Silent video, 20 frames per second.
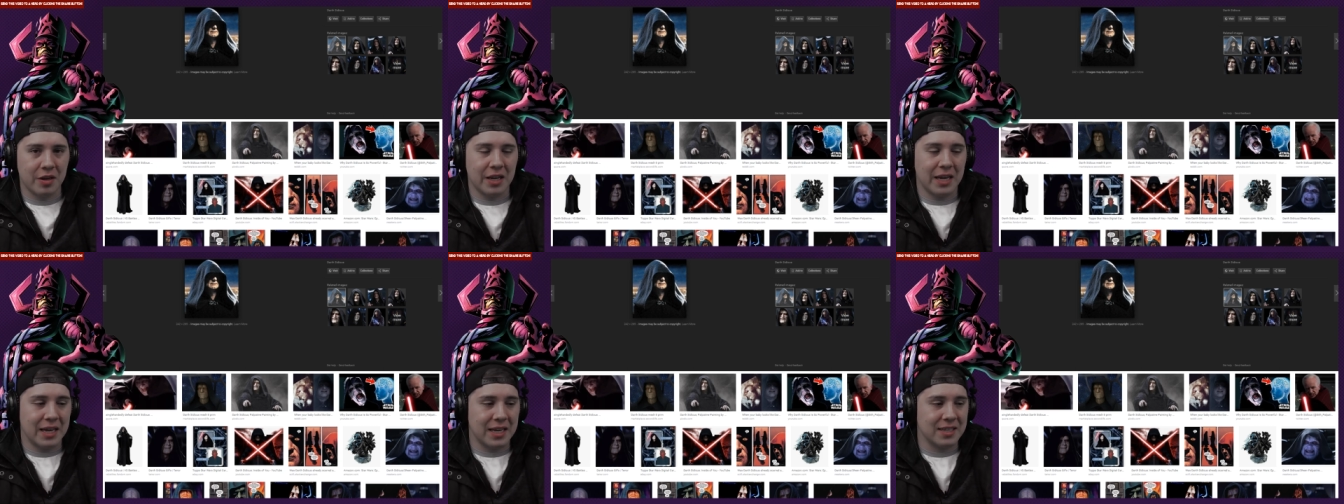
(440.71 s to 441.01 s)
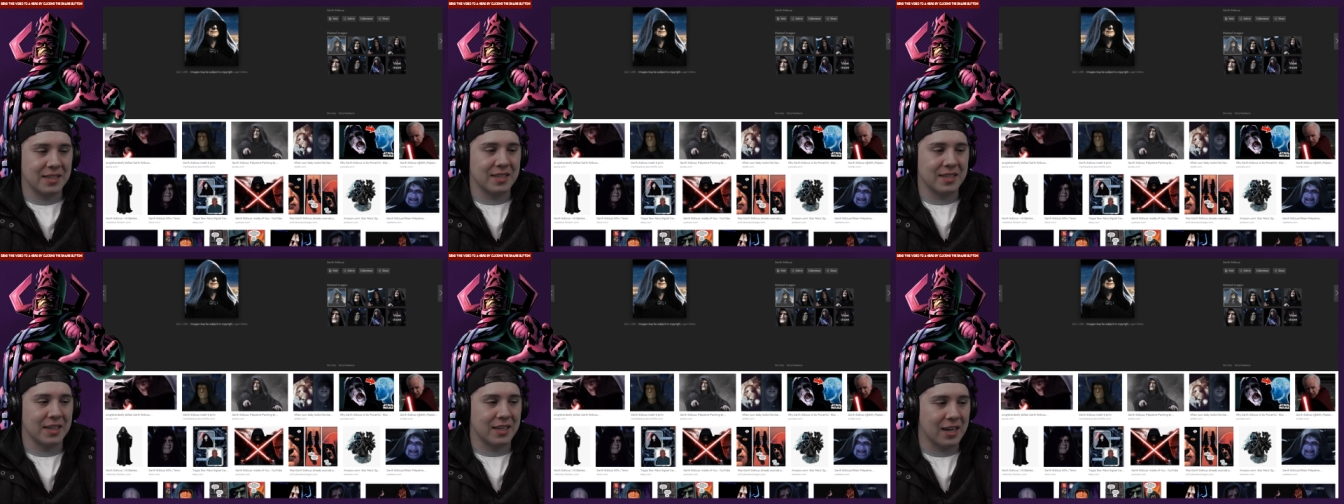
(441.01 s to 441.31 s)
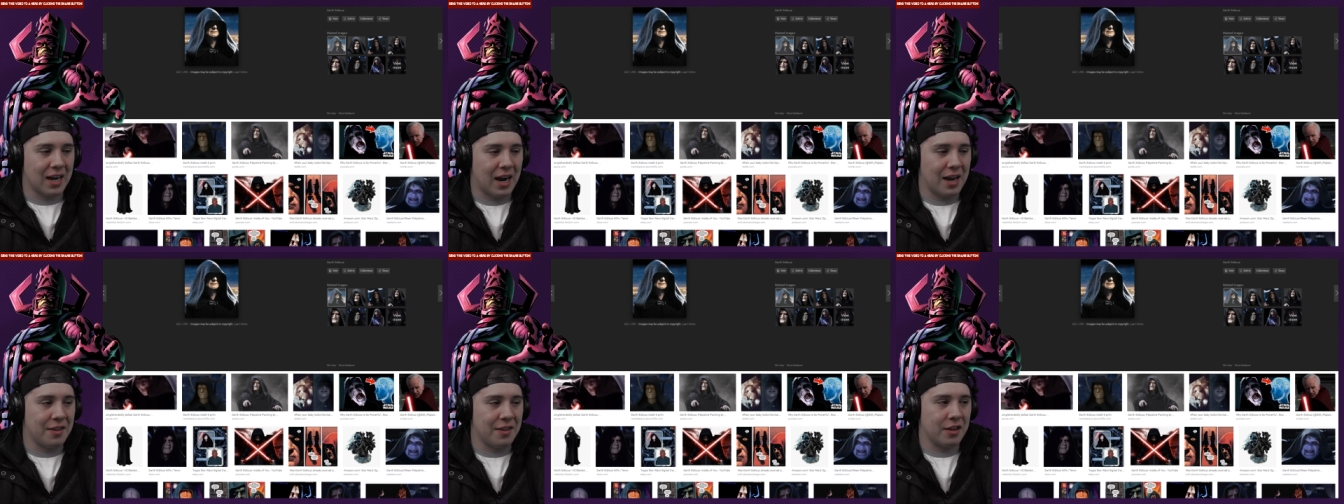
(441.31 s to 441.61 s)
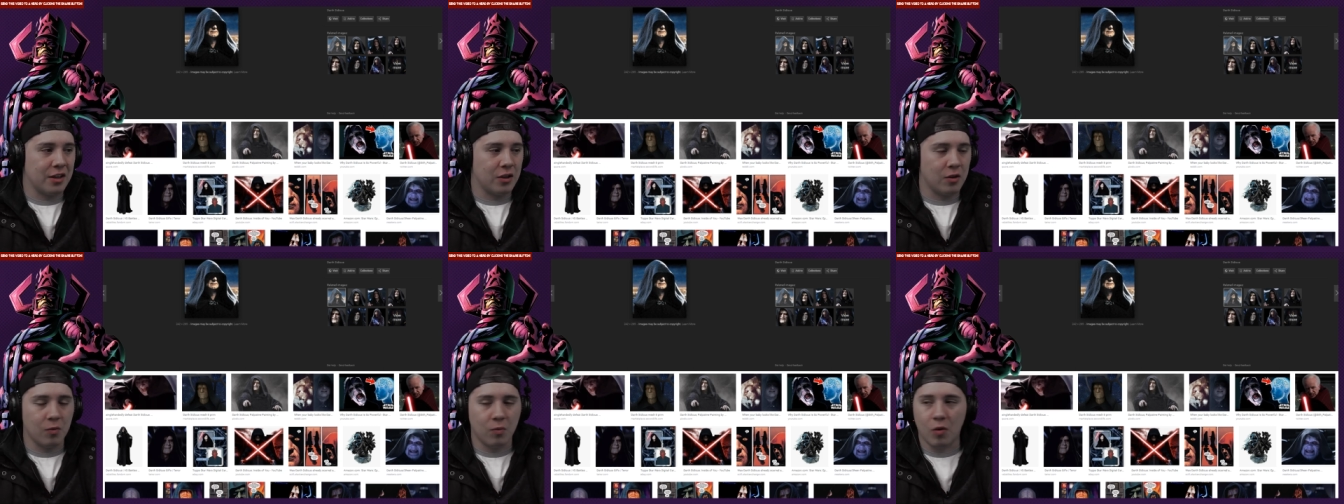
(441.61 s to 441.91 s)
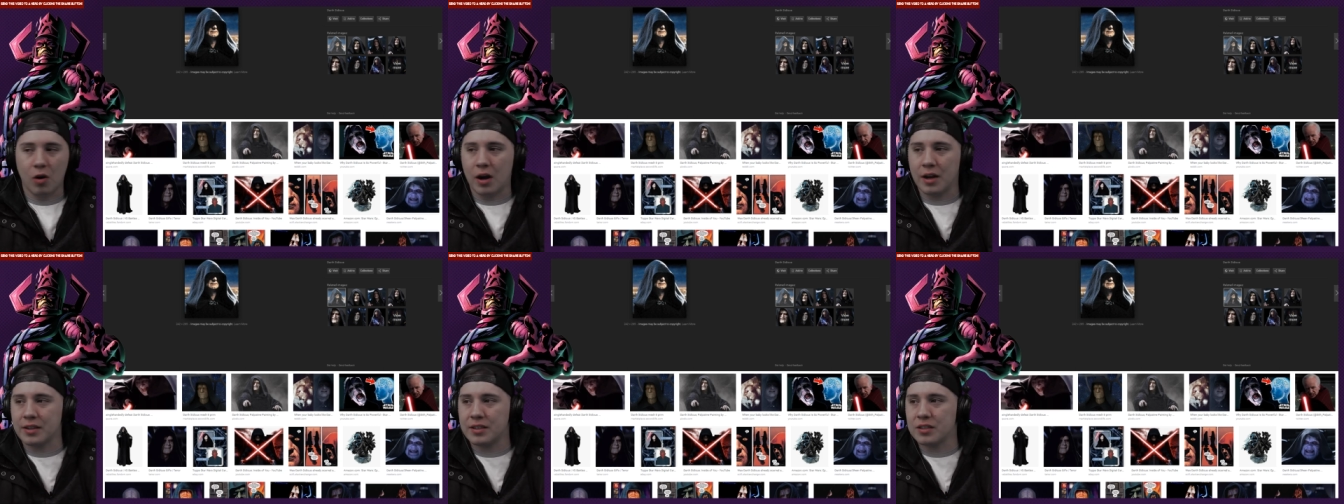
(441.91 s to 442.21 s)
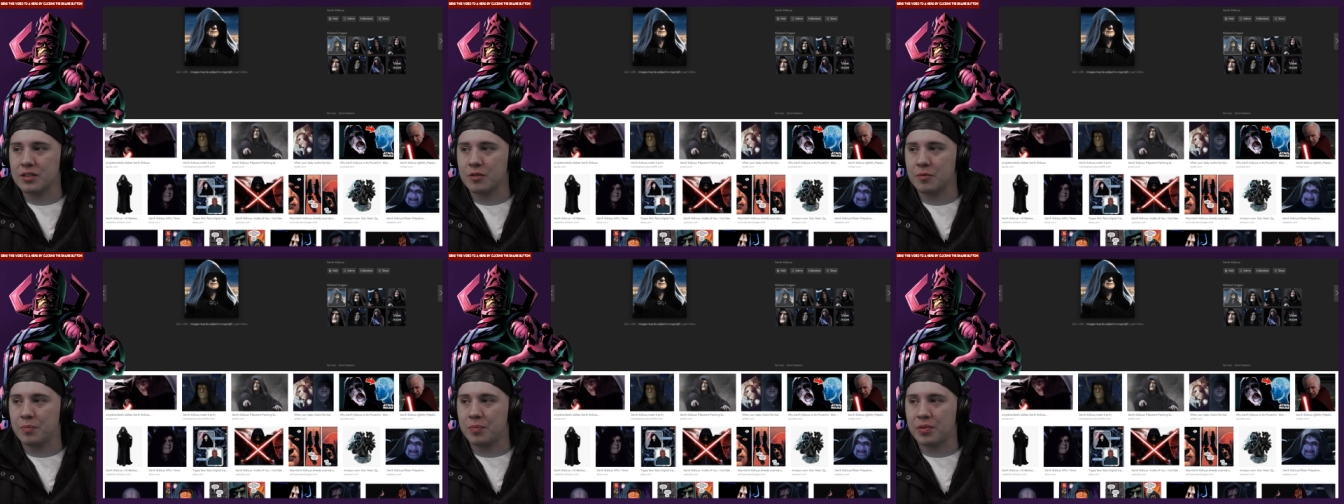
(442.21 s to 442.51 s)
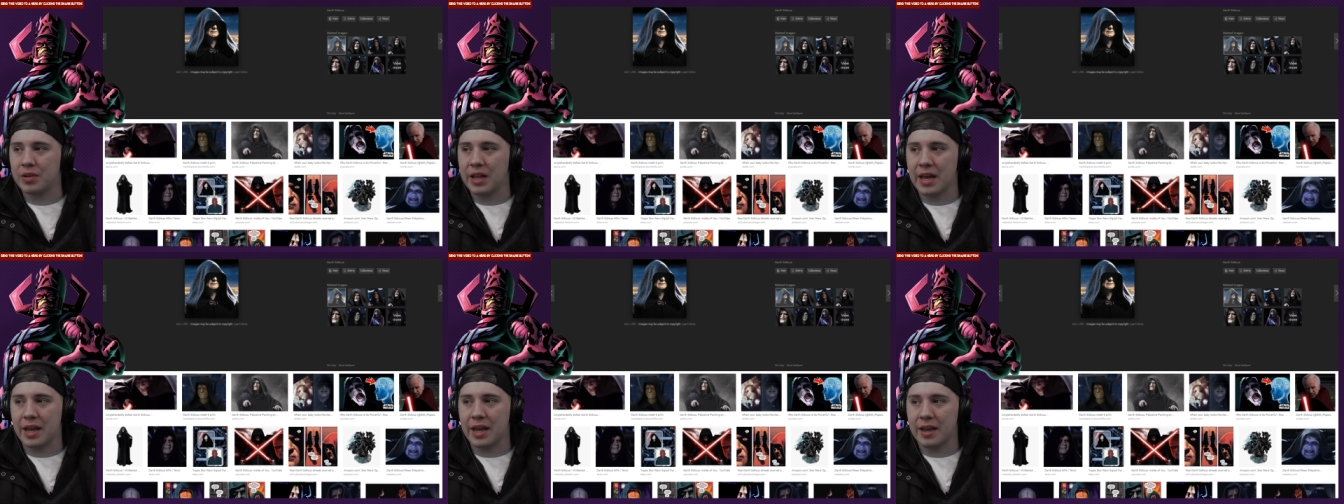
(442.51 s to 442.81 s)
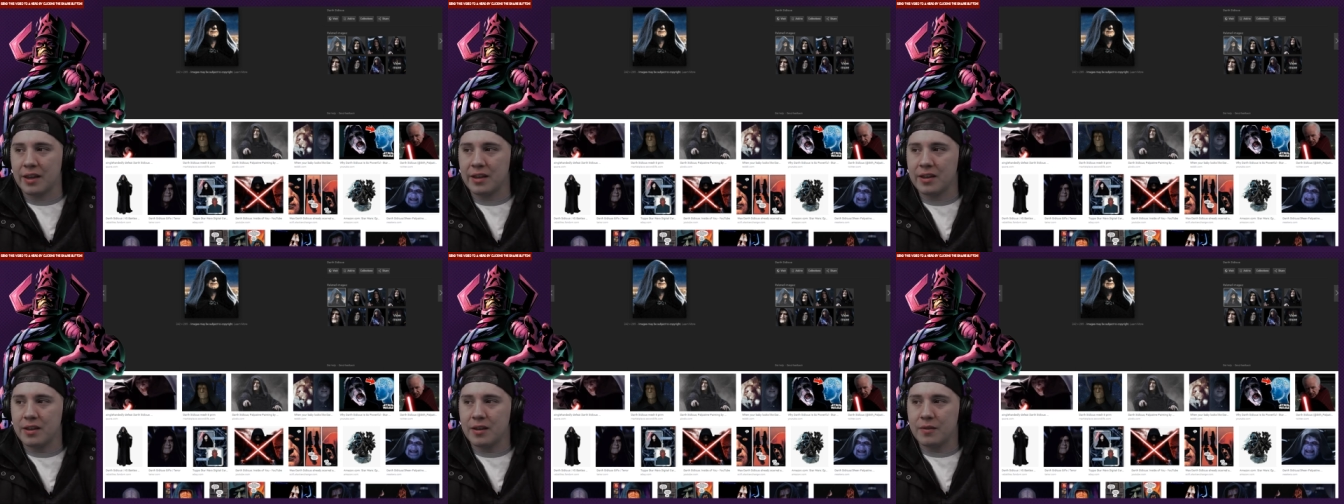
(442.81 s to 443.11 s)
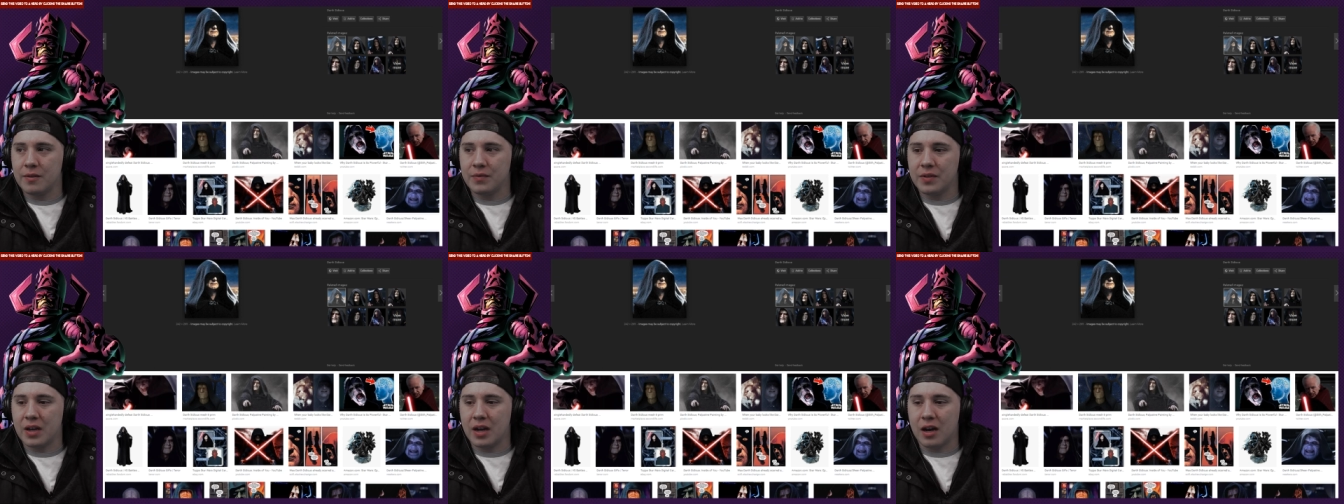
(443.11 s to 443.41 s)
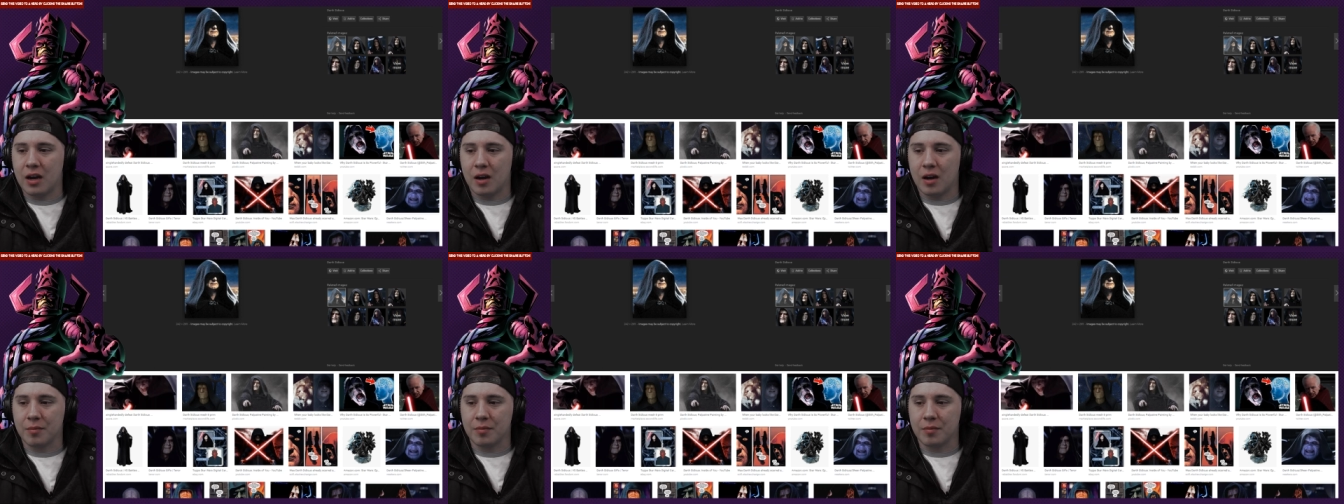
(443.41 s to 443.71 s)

is the guy that you want to play um,